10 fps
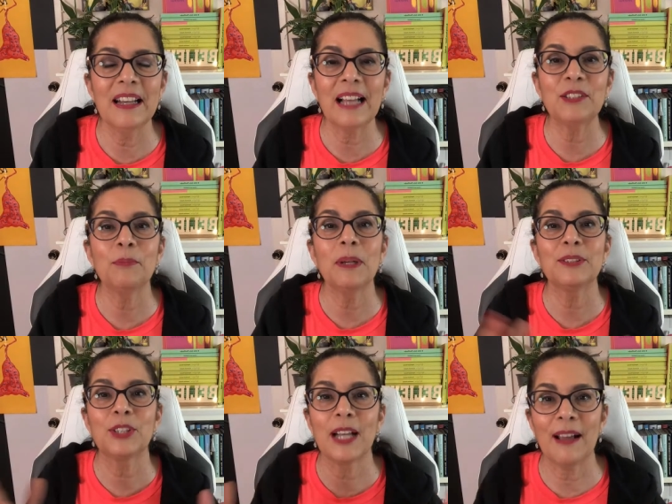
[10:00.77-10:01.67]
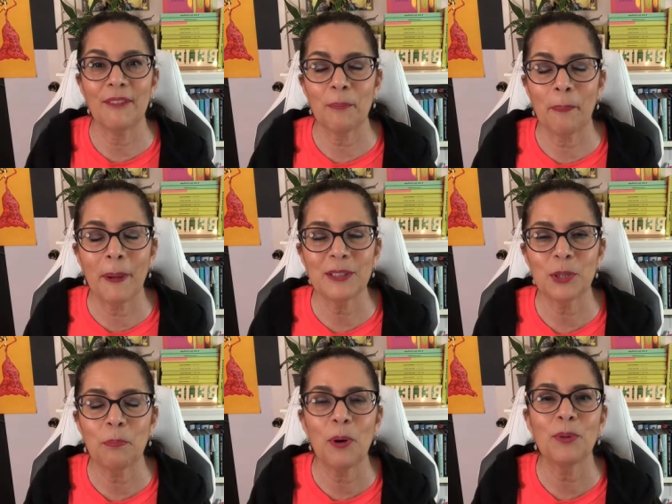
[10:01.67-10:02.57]
And not to mention, I have a
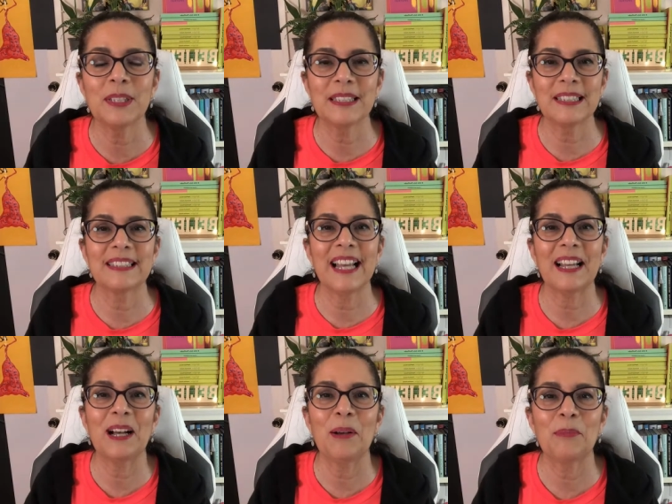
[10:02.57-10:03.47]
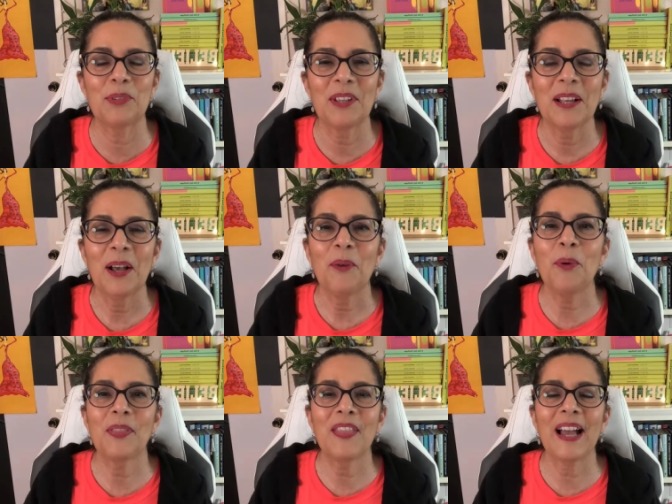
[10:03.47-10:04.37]
bunch of bonuses that comes
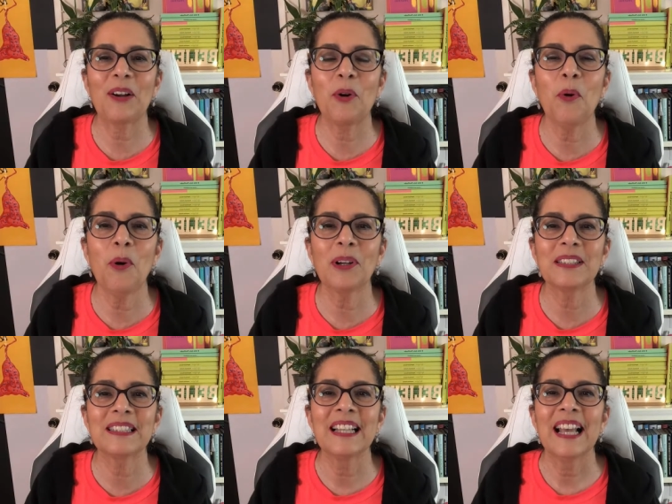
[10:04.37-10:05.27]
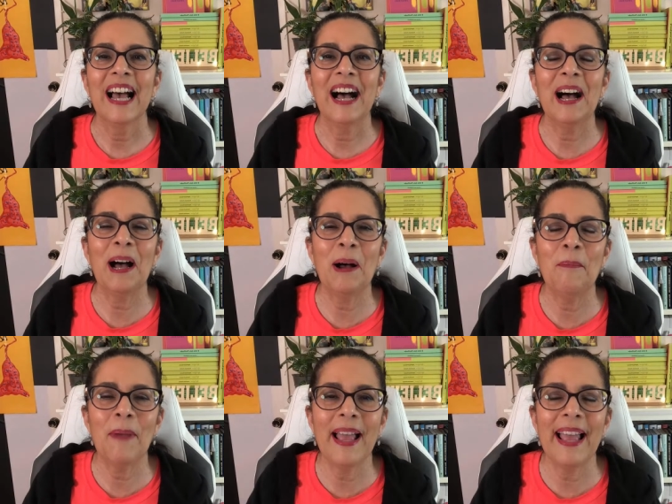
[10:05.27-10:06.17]
with that course,
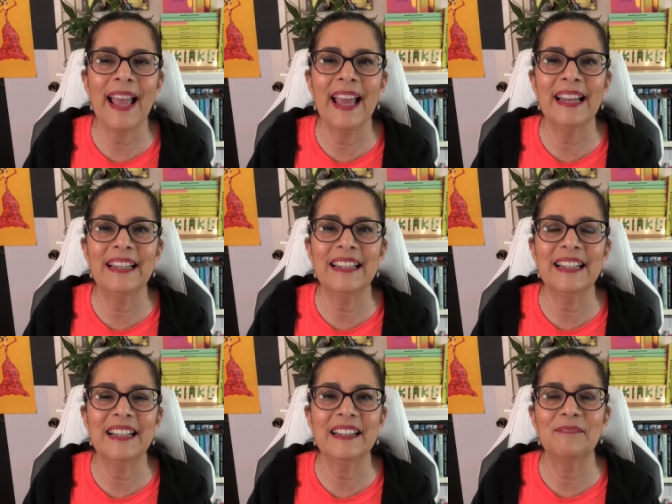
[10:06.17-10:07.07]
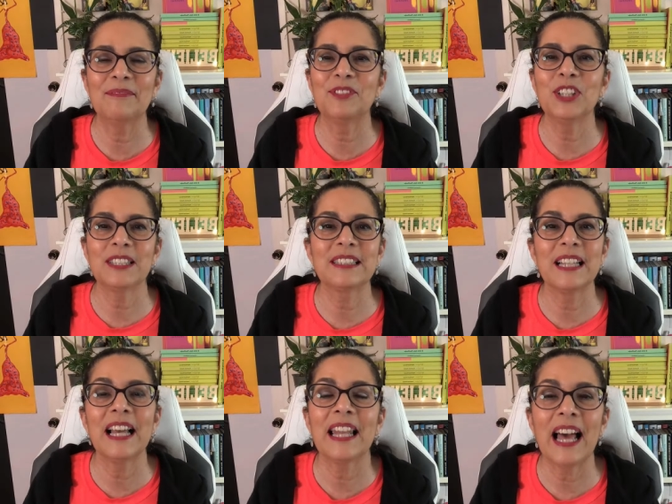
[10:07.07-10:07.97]
and
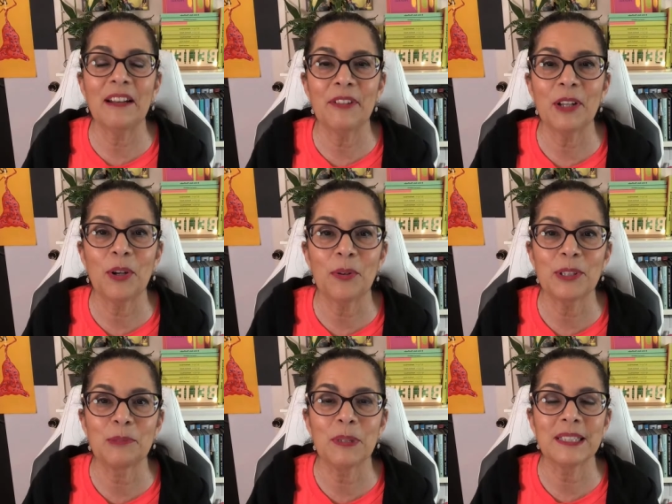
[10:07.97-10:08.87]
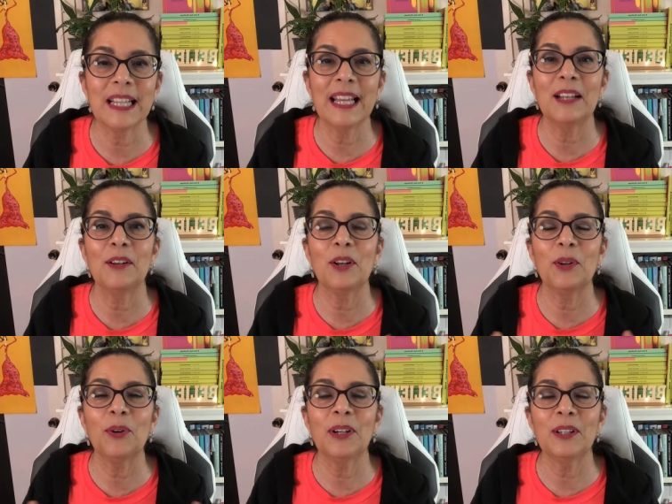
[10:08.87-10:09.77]
just a lot of encouragement. And
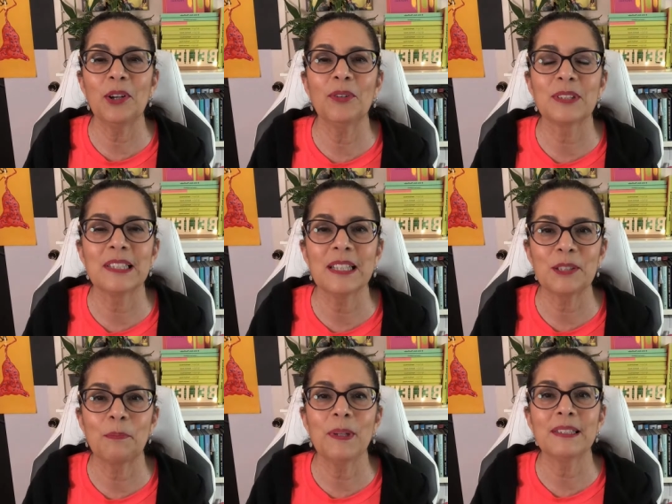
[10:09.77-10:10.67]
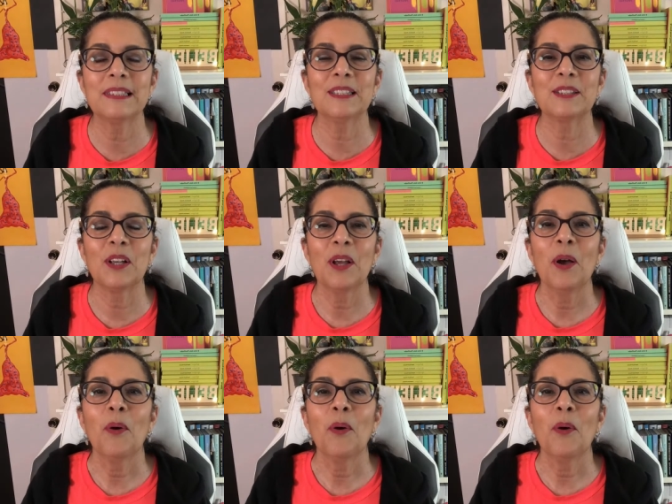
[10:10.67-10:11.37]
Lord knows in this business,